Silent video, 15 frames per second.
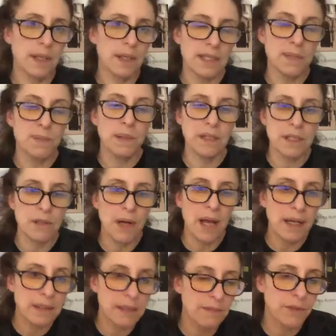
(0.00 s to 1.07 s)
that's been
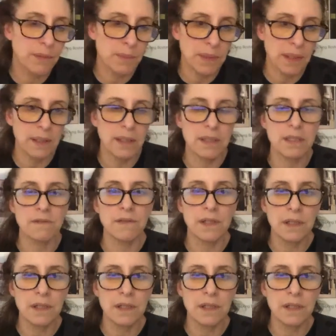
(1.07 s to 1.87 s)
interacting for millions of